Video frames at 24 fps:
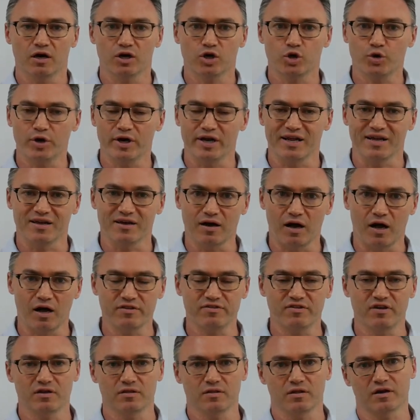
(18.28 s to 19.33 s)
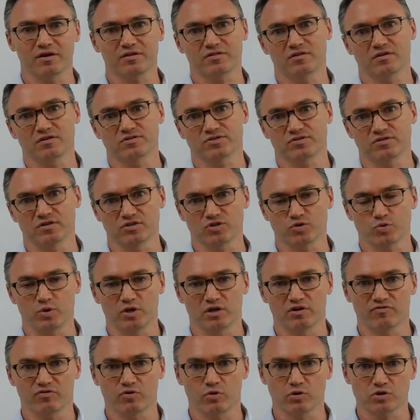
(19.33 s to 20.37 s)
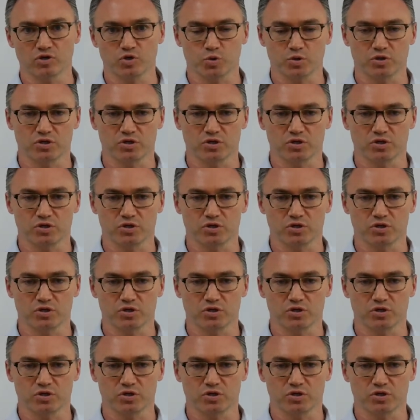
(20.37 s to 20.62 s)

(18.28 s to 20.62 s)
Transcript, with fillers: creating content like this. This week, of course,